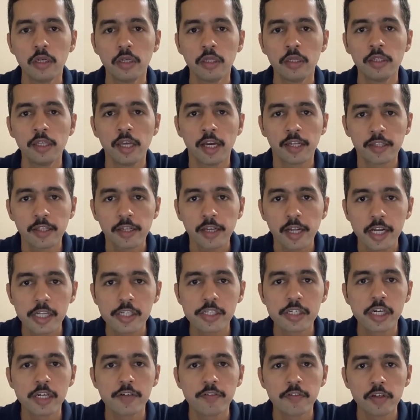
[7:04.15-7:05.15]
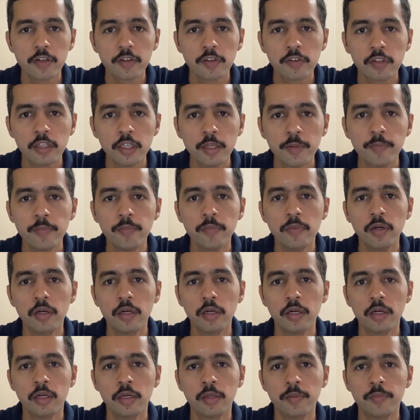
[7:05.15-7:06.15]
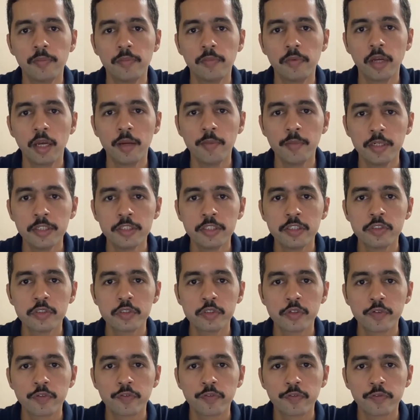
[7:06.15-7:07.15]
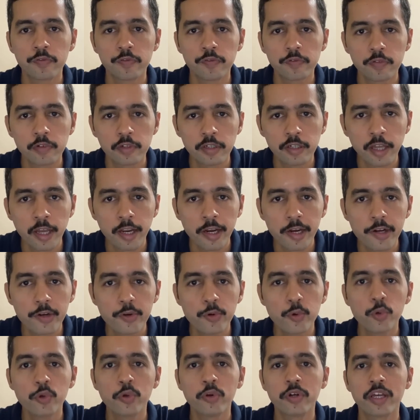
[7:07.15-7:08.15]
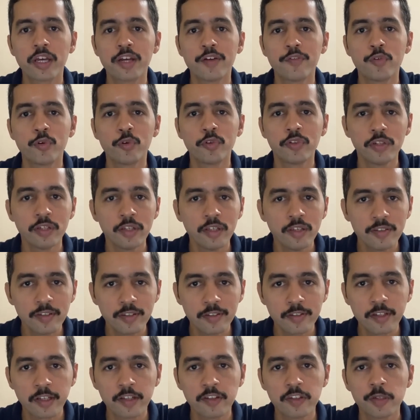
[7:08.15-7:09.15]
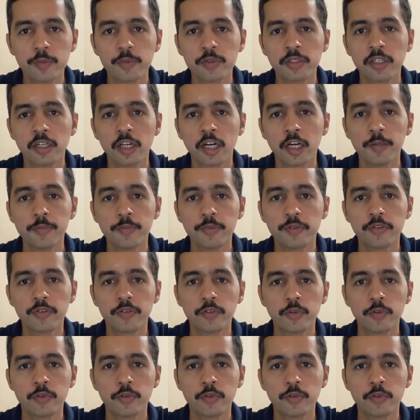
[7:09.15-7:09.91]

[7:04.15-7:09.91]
The other large driver is the emergence of Tier 2 to Tier 4 cities as consumption hubs.